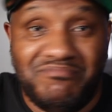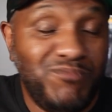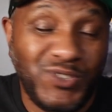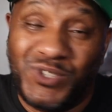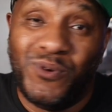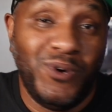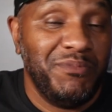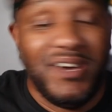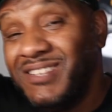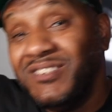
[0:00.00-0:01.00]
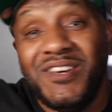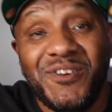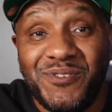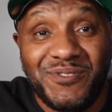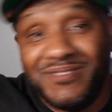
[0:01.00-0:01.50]
What do you call them? I don't know.
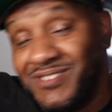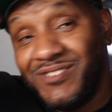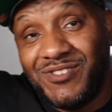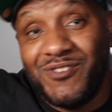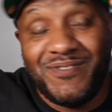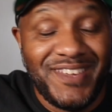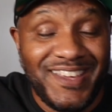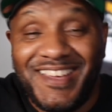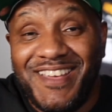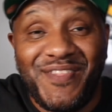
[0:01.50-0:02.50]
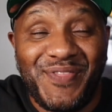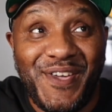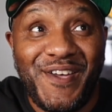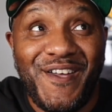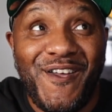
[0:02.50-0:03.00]
The